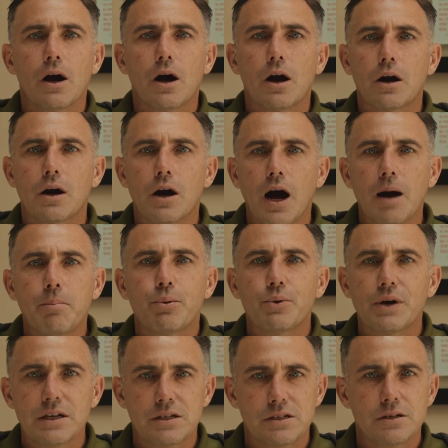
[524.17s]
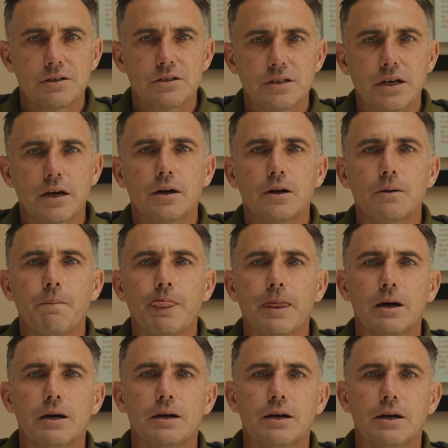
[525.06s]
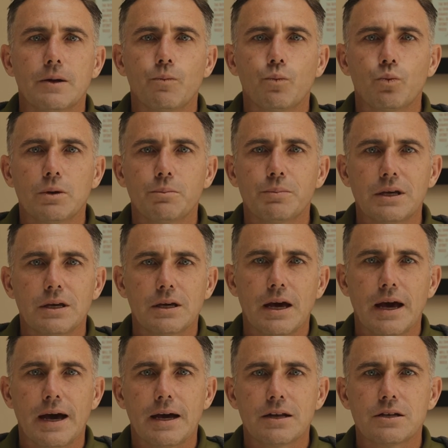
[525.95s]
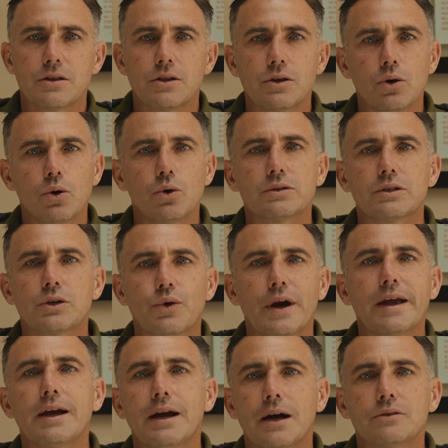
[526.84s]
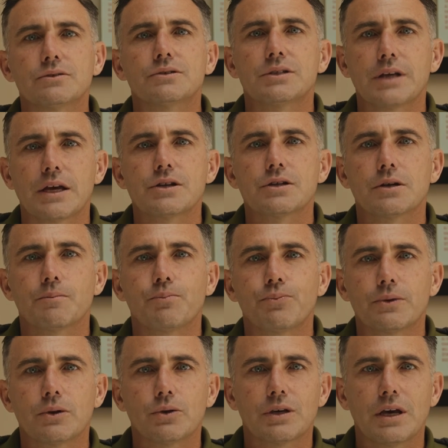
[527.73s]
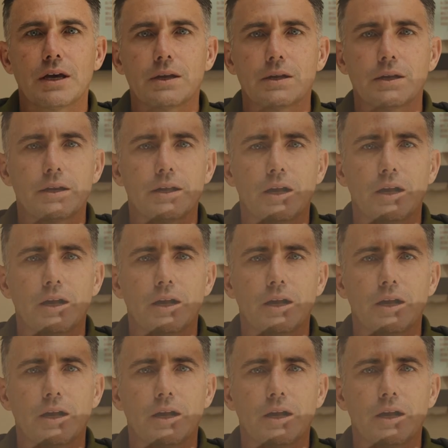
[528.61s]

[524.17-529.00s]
Our operations center will be at the old Greyhound station located at